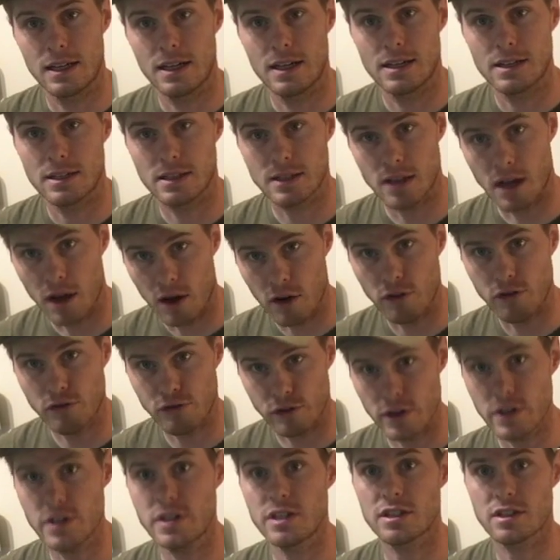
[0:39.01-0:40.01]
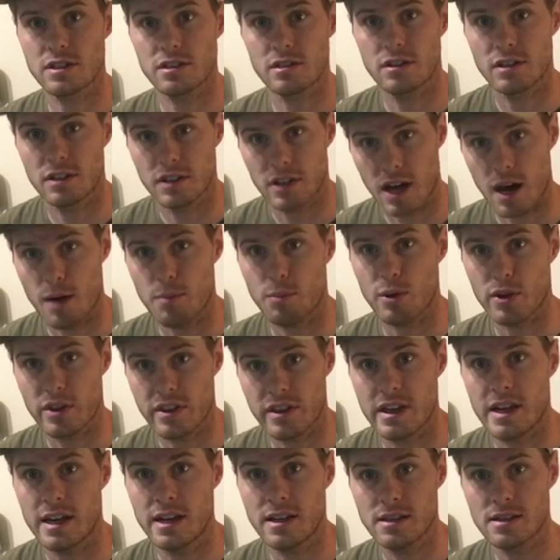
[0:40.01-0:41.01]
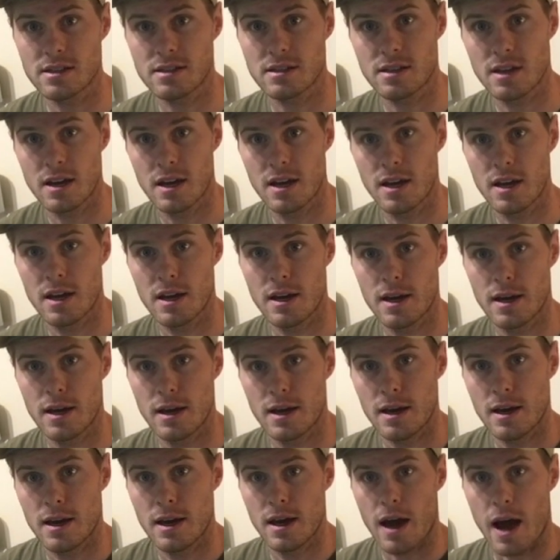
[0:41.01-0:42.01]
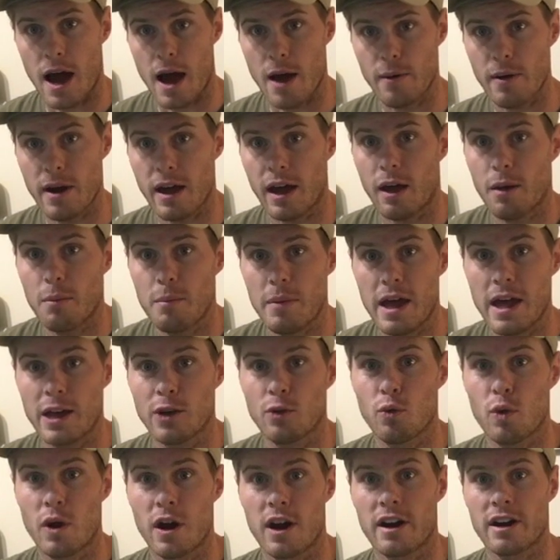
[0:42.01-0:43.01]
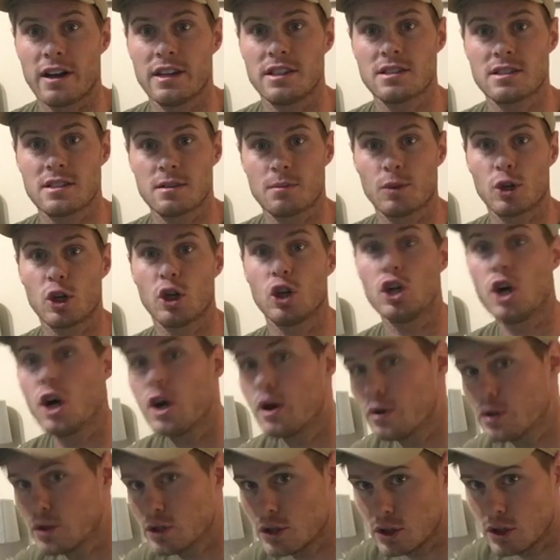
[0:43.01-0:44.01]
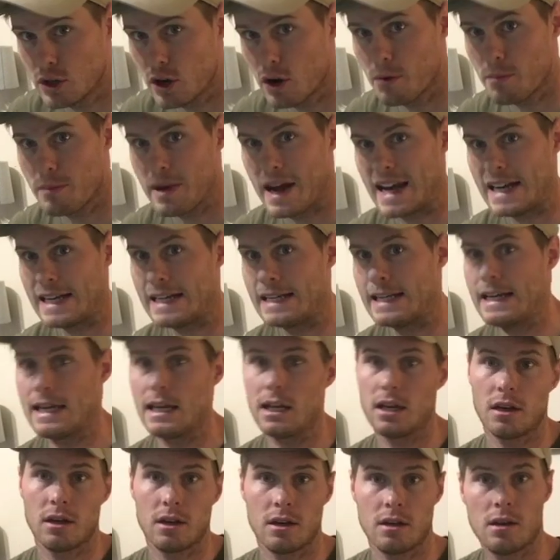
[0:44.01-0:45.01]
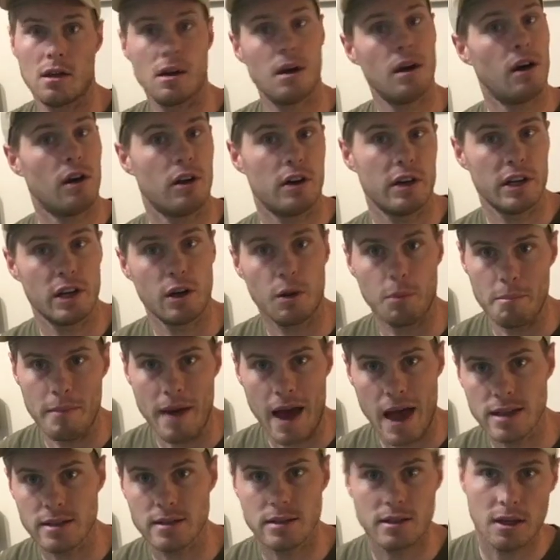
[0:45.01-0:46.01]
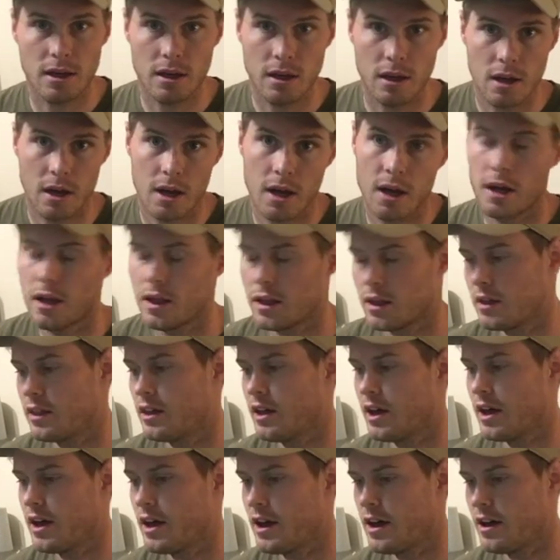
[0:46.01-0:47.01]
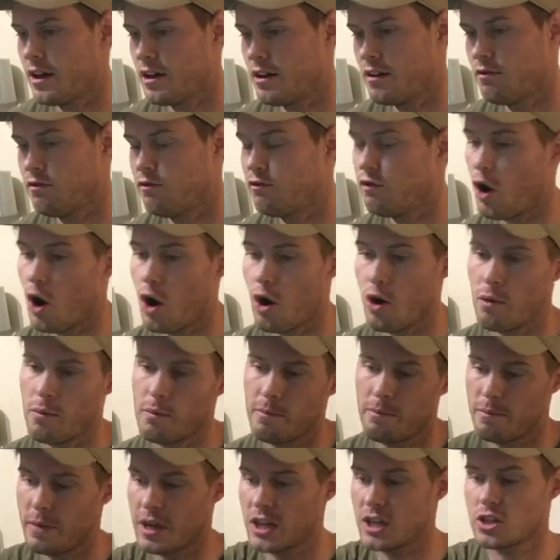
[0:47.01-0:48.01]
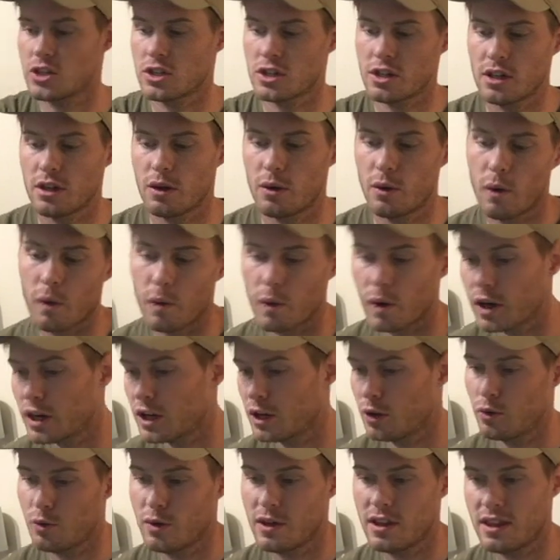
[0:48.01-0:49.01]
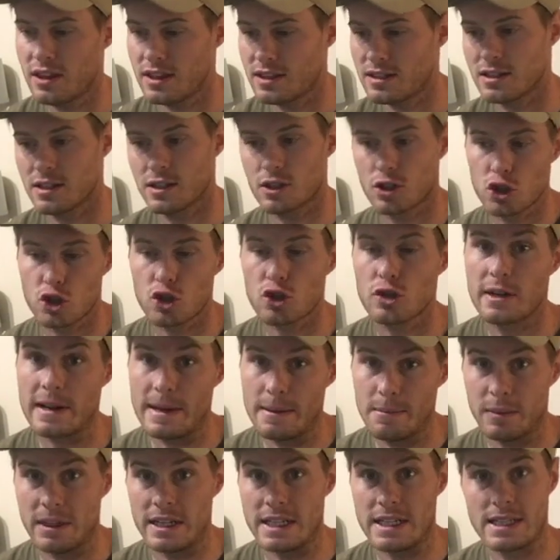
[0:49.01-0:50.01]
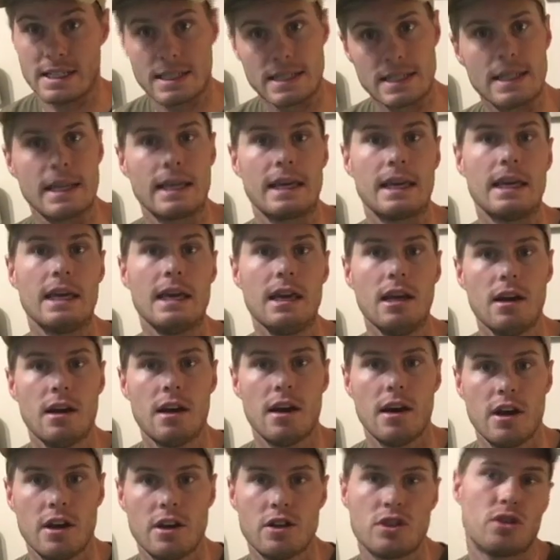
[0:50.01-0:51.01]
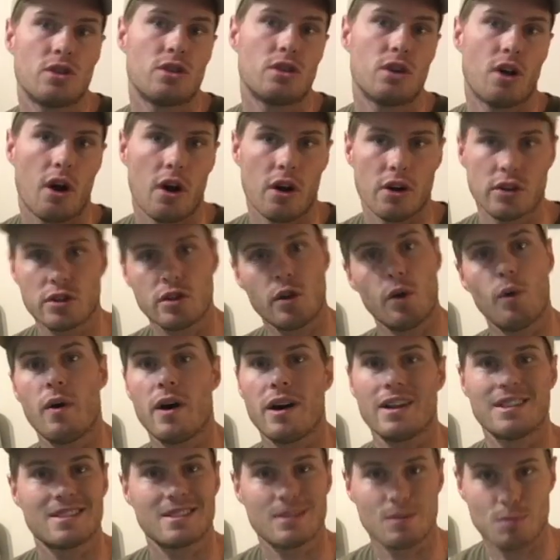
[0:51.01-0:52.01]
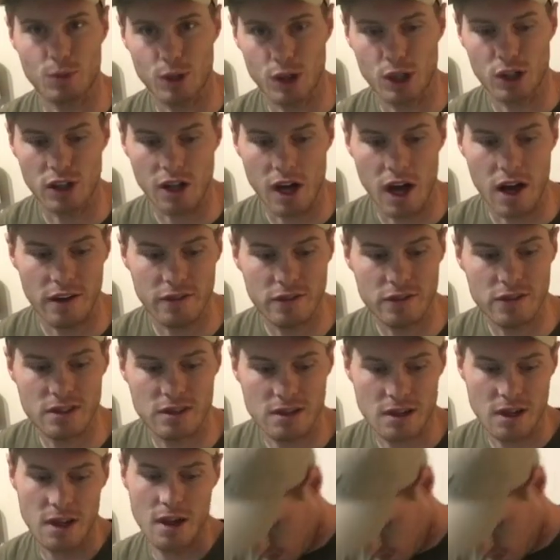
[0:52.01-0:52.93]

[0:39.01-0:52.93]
So first couple things, I recommend wearing some clothes you don't mind getting a little messy. The foam mixture that we're working with is extremely sticky, so you'll also want some gloves.